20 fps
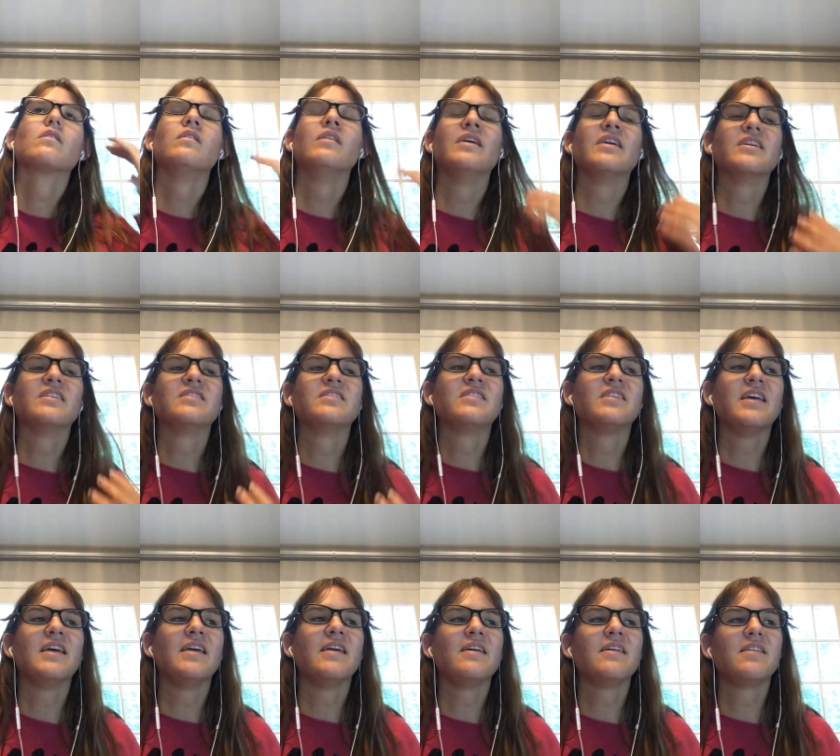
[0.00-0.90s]
They can
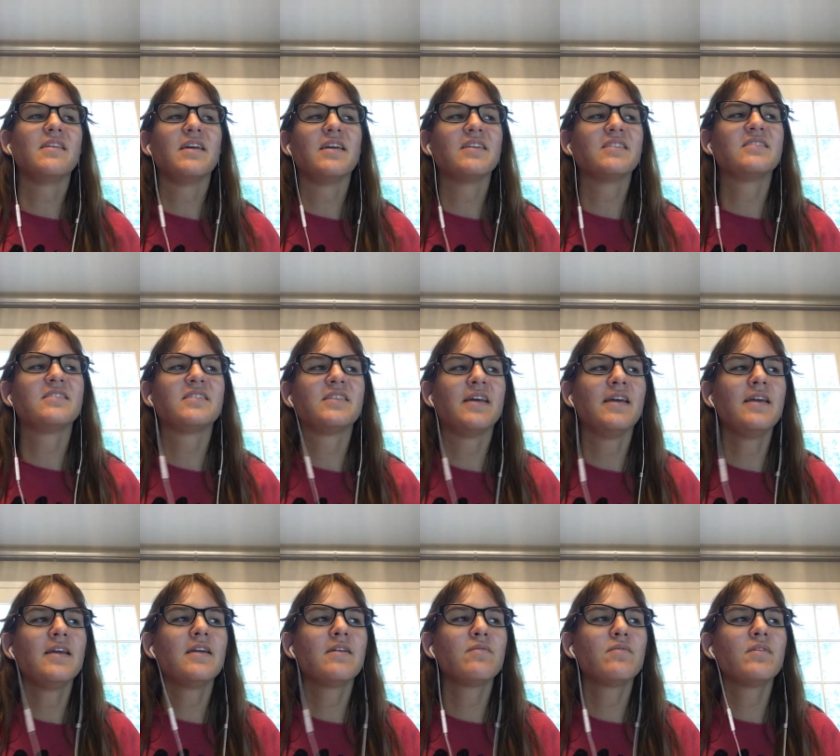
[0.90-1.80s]
say, they can
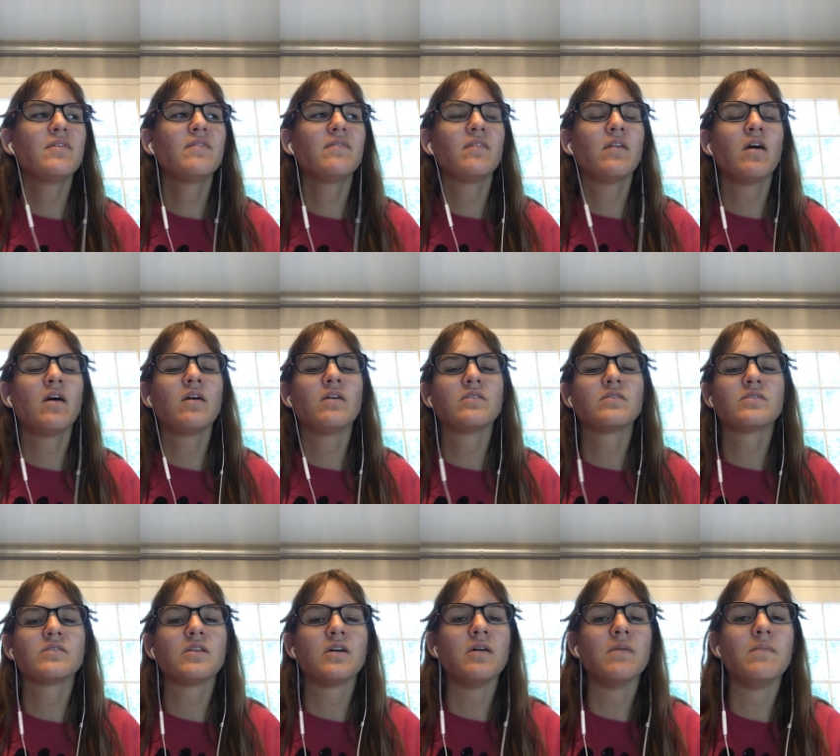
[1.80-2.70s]
say we've
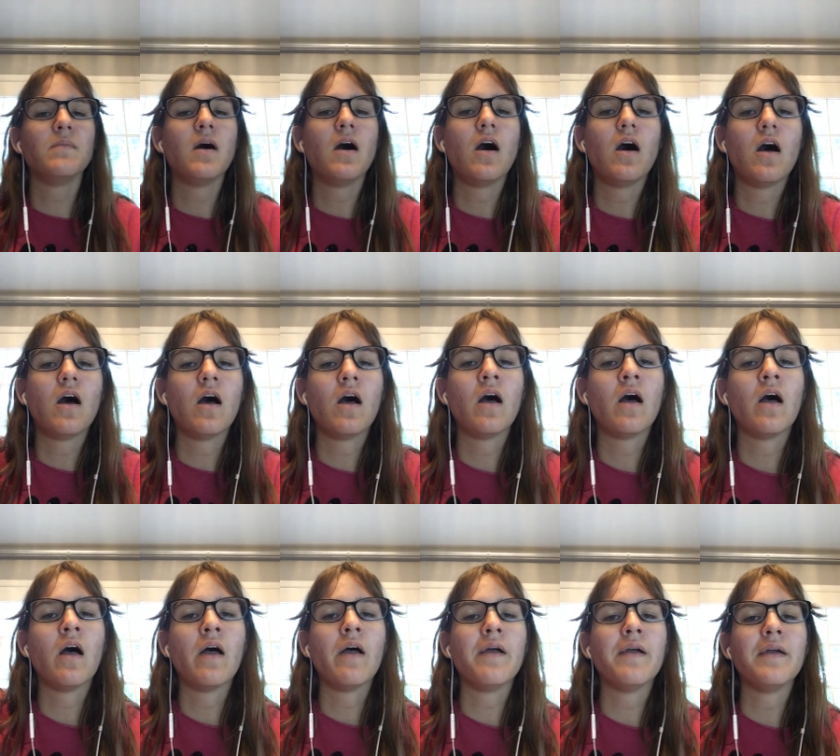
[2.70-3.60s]
lost our
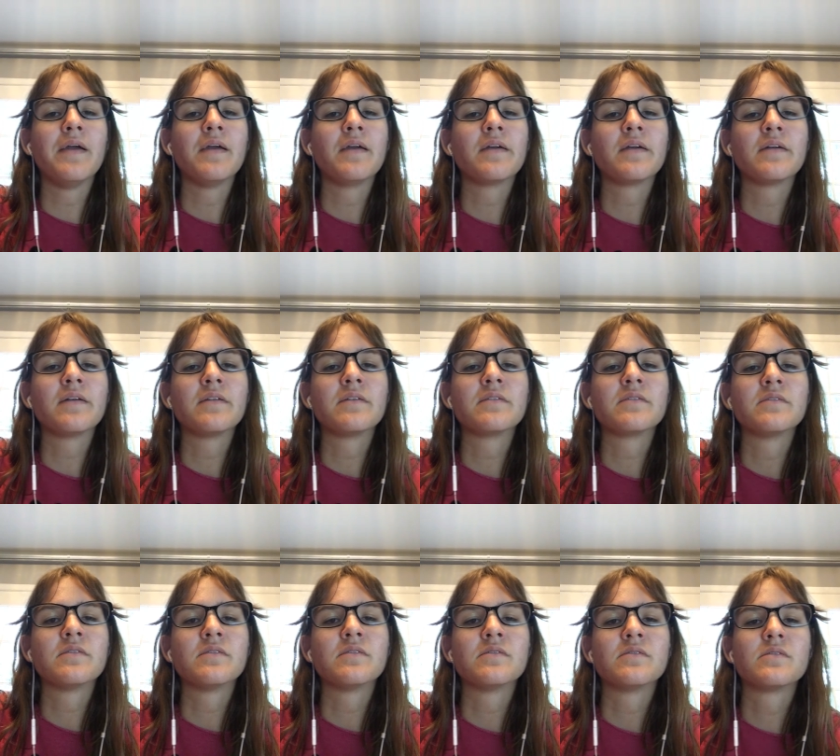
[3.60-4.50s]

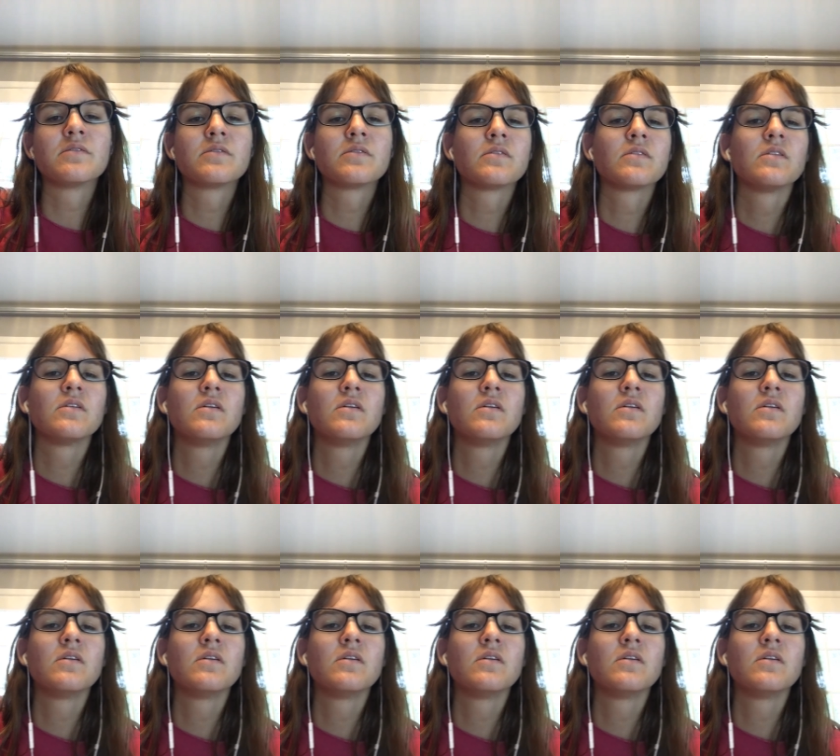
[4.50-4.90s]
minds.